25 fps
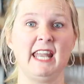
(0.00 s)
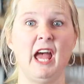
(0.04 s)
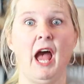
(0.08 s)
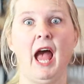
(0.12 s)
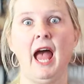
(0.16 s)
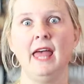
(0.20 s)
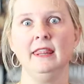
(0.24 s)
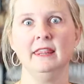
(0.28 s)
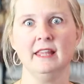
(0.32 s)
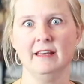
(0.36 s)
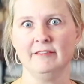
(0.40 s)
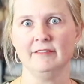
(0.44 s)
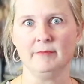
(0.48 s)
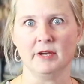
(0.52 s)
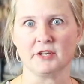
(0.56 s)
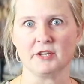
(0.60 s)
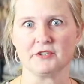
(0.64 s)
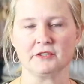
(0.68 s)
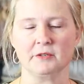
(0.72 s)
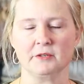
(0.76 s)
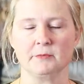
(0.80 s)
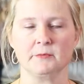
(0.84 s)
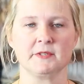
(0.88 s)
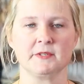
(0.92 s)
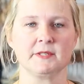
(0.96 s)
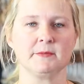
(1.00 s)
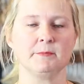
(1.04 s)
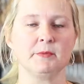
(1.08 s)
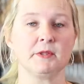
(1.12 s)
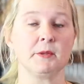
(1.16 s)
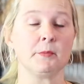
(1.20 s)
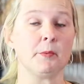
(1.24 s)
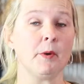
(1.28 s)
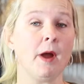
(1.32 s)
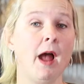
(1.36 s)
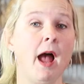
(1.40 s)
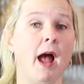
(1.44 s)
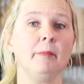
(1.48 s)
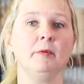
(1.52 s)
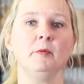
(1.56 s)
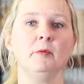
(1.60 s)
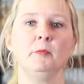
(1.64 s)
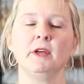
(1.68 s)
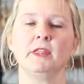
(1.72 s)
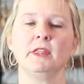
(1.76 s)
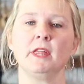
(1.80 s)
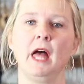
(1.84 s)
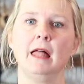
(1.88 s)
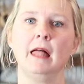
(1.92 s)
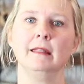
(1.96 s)
Now, I love mushrooms, but the problem
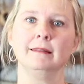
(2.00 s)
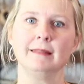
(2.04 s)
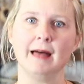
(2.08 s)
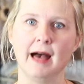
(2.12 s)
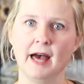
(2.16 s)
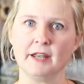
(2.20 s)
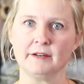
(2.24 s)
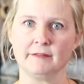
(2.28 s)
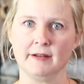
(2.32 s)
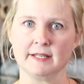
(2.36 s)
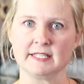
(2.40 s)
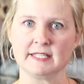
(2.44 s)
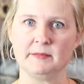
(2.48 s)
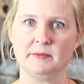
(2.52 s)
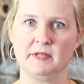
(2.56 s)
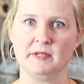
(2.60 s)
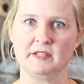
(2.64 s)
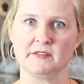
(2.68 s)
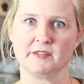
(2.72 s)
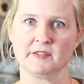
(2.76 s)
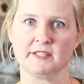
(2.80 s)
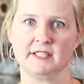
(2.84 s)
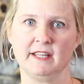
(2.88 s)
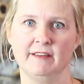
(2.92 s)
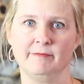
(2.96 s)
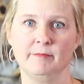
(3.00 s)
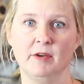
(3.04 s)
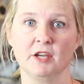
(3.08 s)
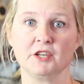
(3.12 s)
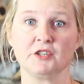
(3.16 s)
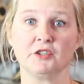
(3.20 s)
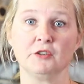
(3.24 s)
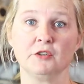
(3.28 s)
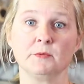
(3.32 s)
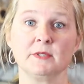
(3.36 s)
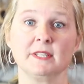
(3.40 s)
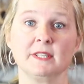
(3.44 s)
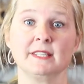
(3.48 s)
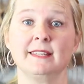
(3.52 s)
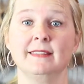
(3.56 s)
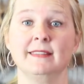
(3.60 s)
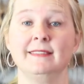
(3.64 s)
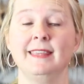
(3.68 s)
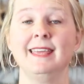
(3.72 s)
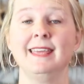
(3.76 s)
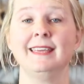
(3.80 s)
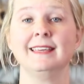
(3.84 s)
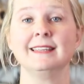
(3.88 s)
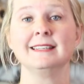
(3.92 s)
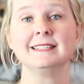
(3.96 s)
with a lot of recipes for stuffed mushrooms is that
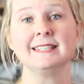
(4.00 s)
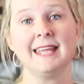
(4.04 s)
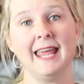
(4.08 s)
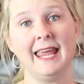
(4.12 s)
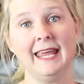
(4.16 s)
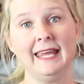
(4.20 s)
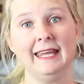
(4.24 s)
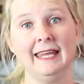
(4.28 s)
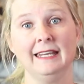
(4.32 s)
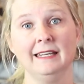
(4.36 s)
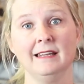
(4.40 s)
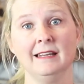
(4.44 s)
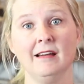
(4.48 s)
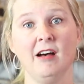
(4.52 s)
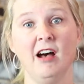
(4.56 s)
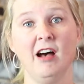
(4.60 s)
they contain